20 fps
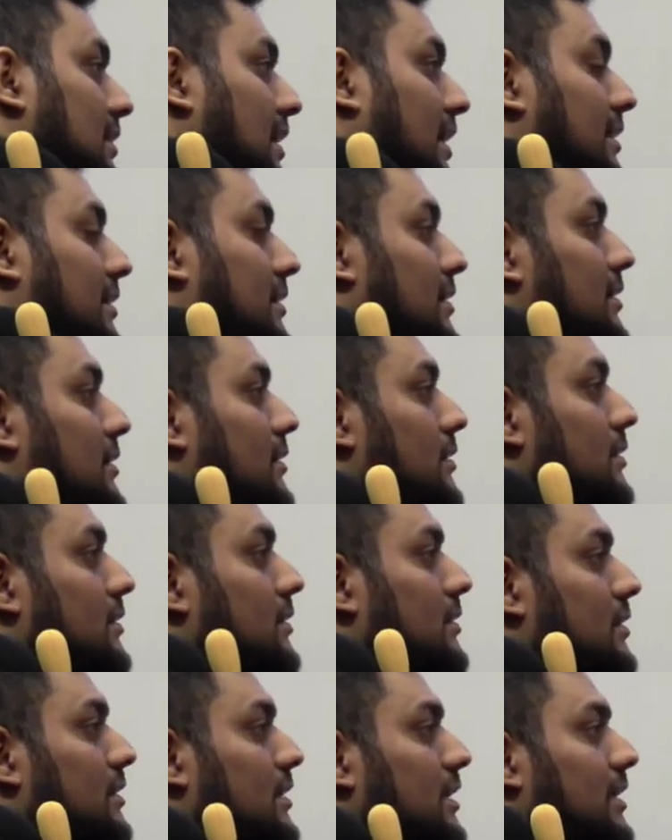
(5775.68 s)
that
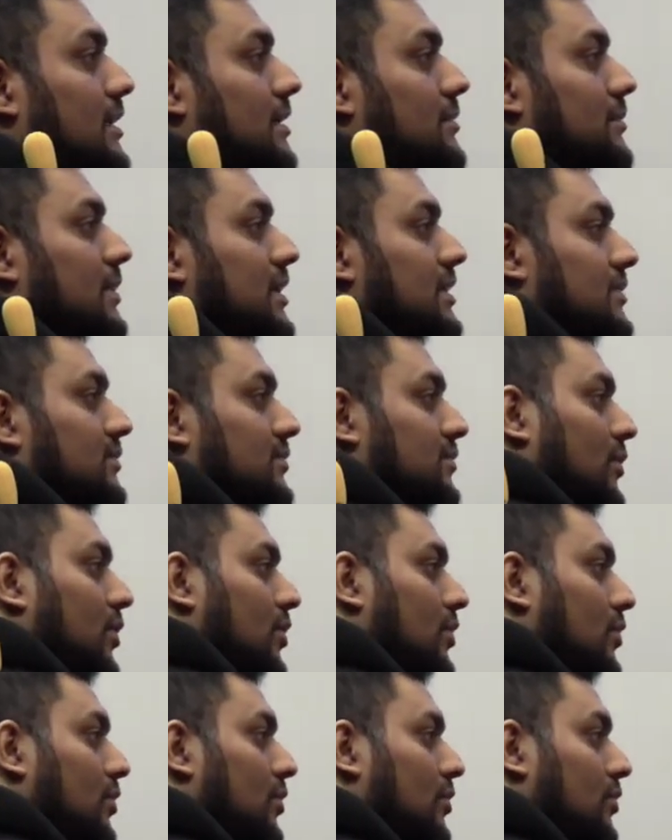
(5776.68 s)
they must
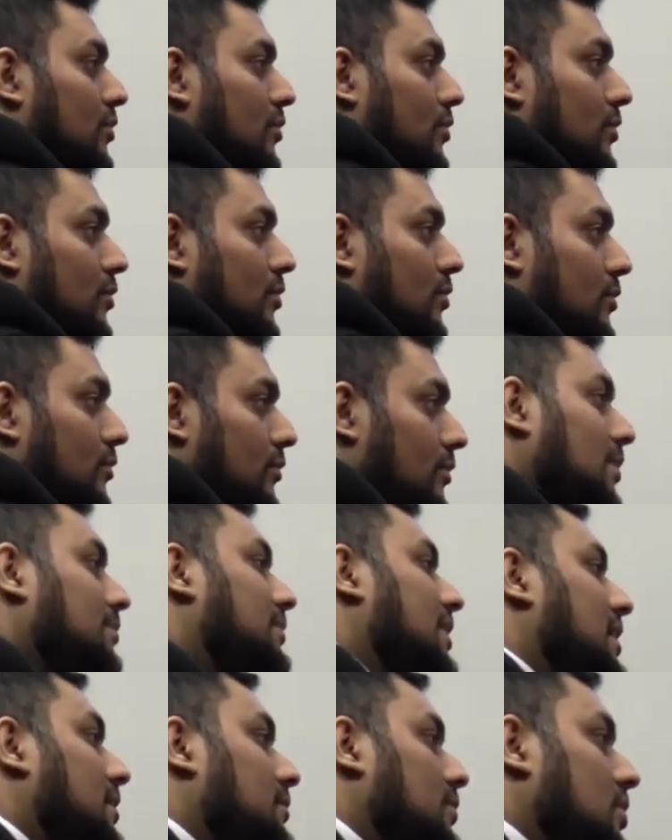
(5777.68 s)
follow one
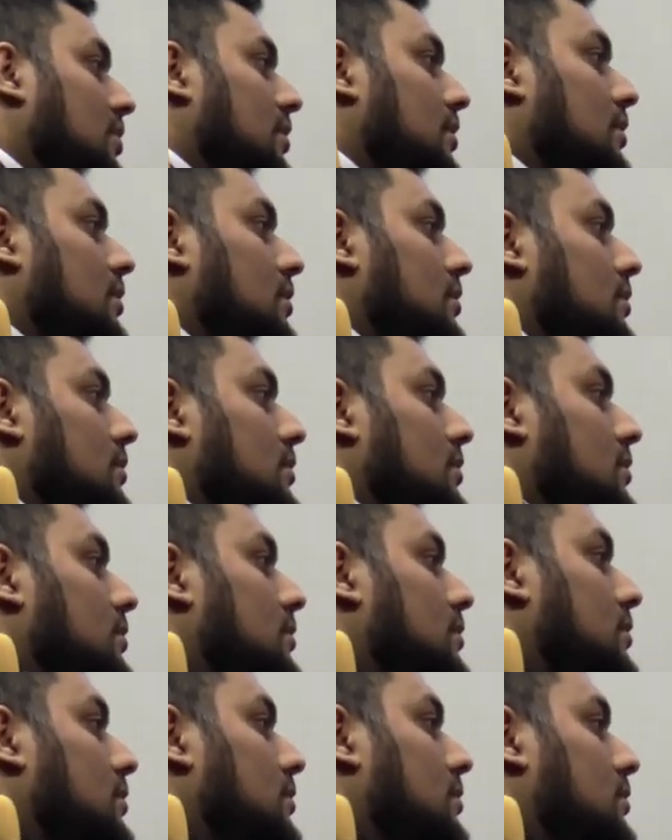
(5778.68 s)
meta model.
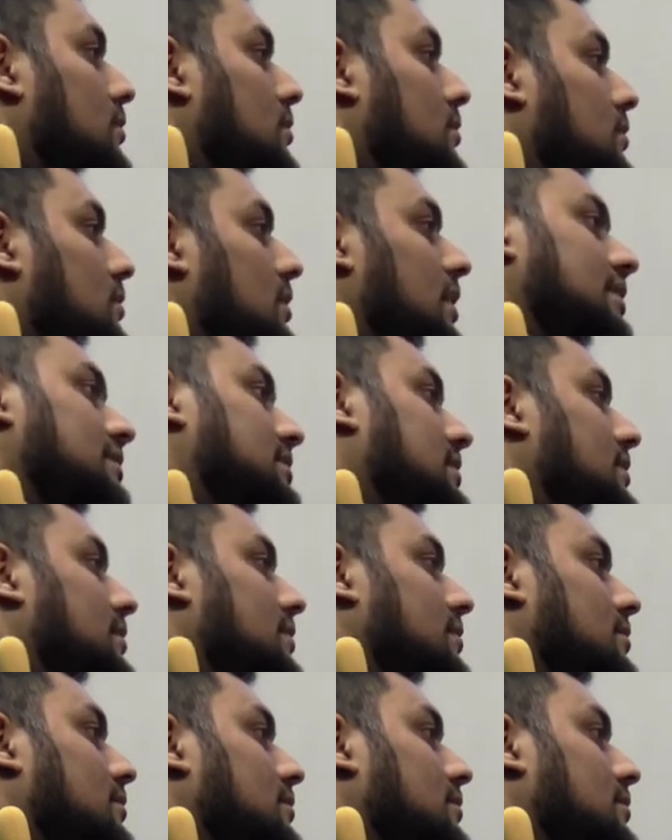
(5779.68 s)
That's it.